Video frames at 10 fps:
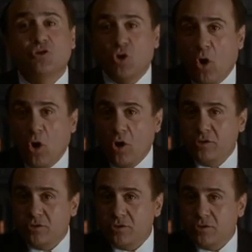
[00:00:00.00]

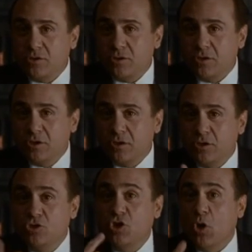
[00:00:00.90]
Dogs,
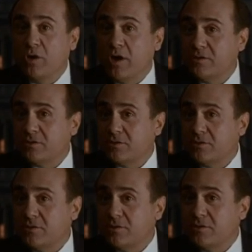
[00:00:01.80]

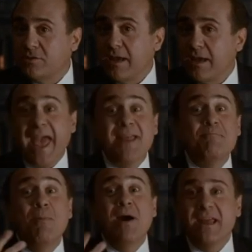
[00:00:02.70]
donuts, and
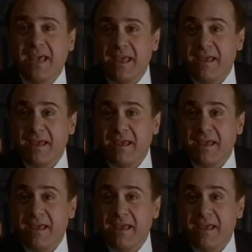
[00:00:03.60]
money.